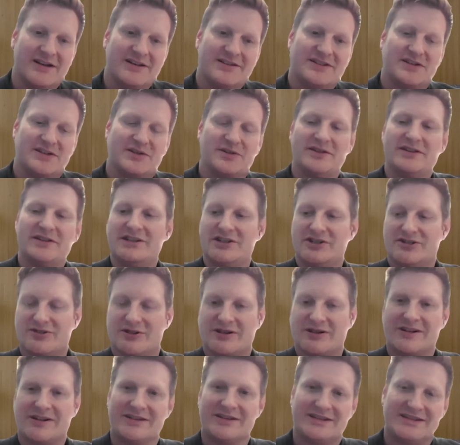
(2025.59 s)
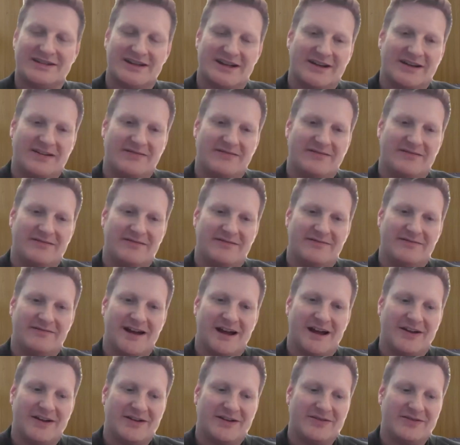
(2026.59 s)
So the district and the state
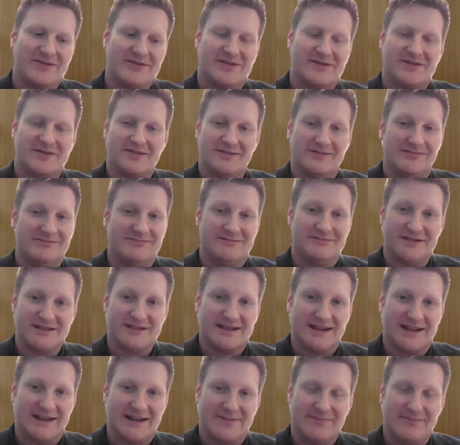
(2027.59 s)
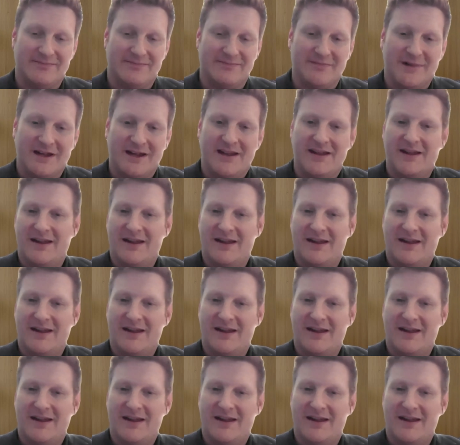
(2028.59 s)
values are the same.